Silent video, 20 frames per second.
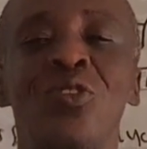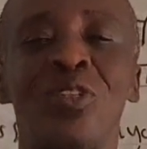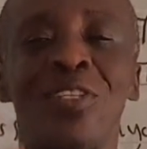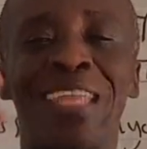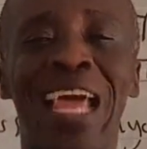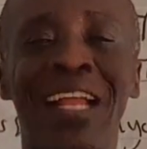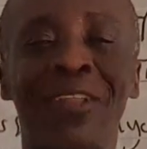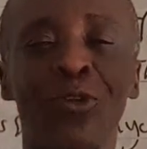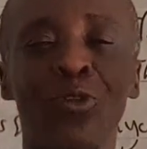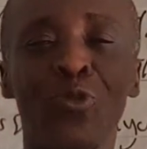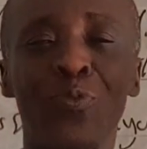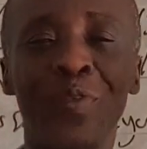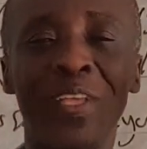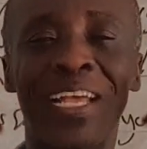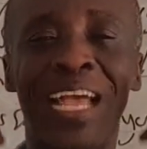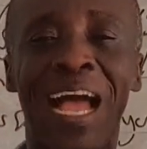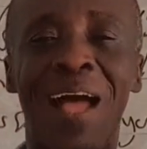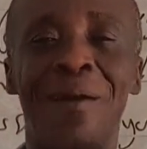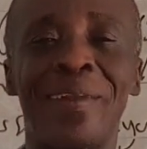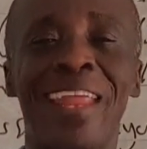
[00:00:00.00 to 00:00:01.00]
that will
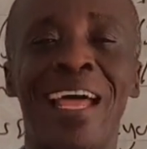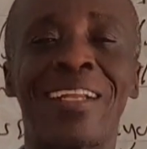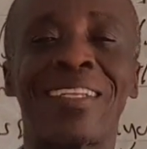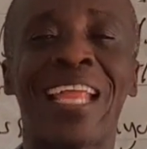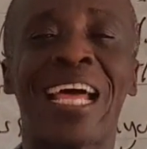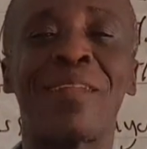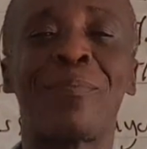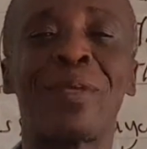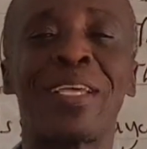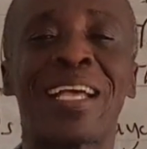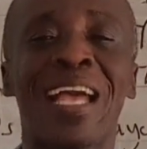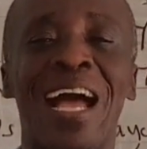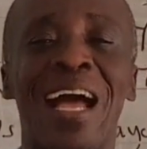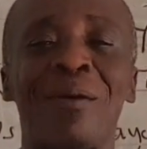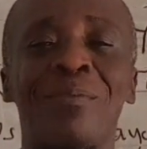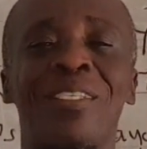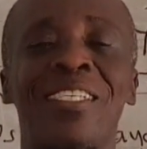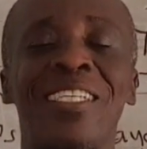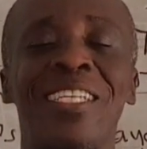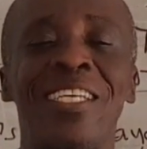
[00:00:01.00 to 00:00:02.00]
become that
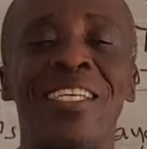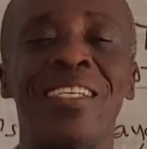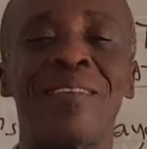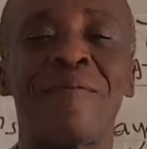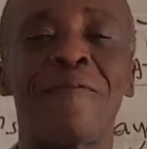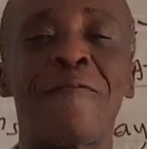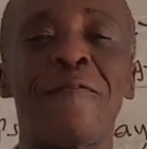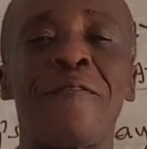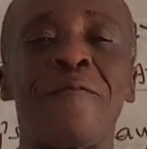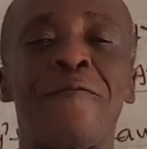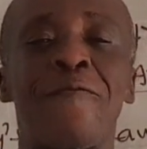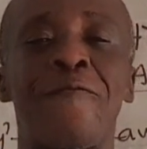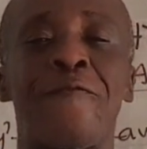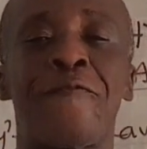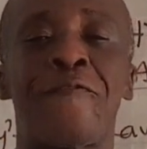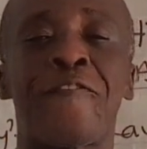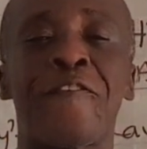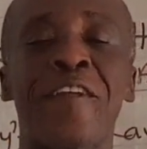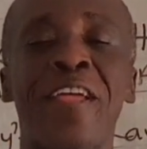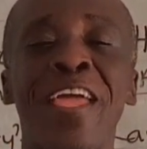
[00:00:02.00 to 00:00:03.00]
becomes the
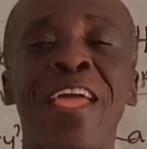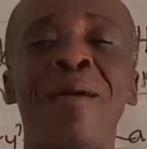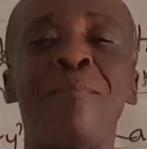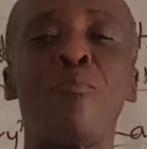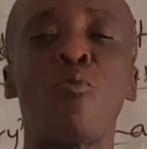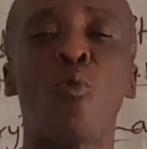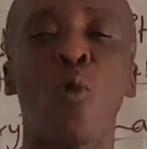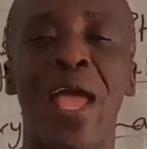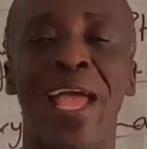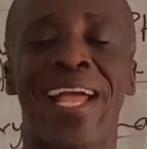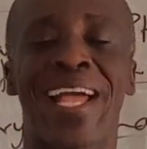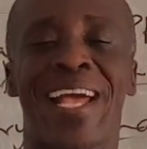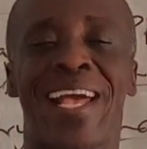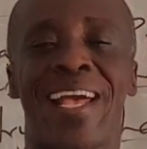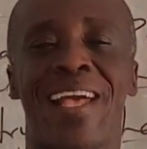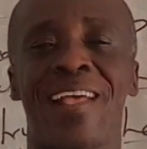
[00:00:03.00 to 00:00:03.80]
framework.